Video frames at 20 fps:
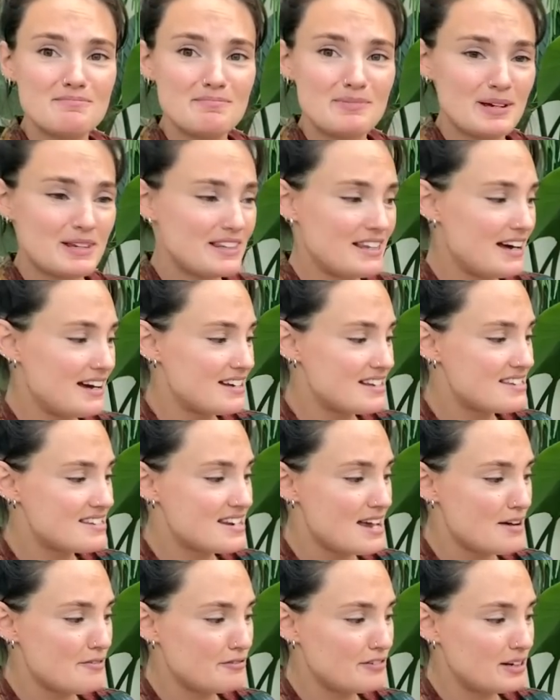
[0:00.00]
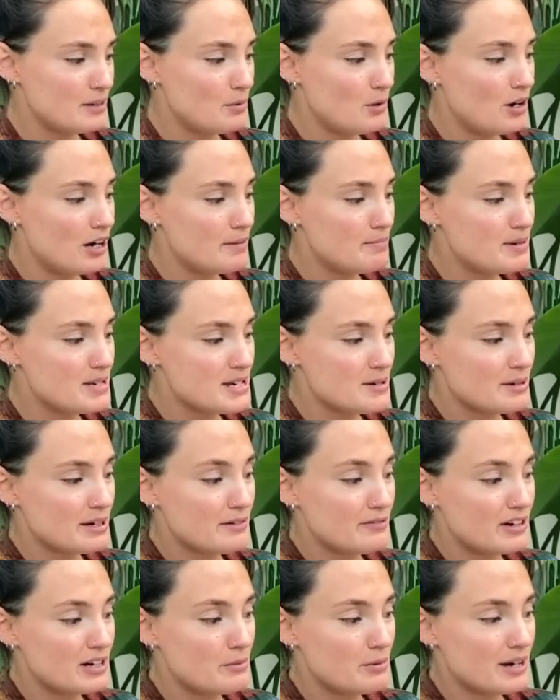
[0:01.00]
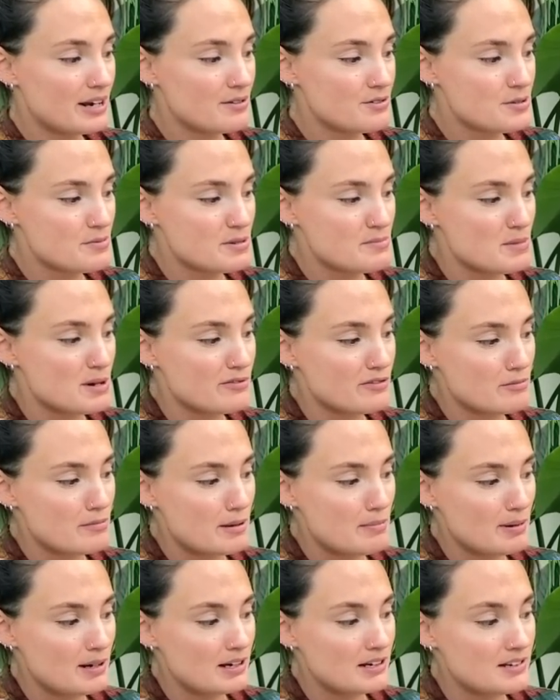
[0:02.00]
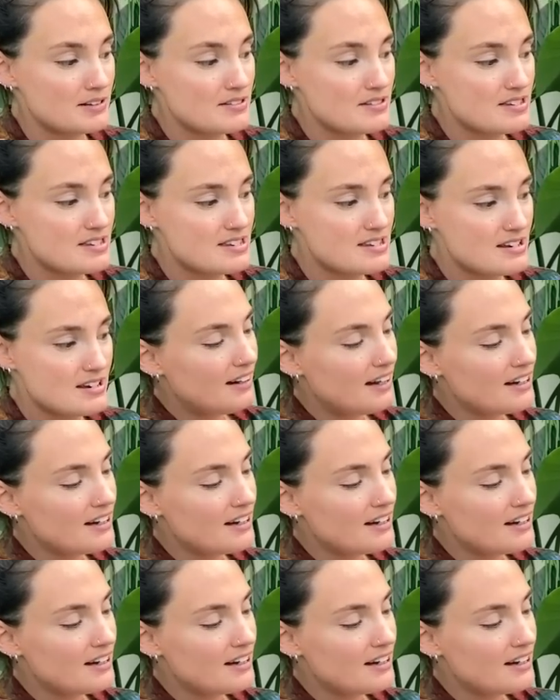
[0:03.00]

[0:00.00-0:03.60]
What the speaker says: but that is definitely what I'd be doing if anyone else was moving my plants.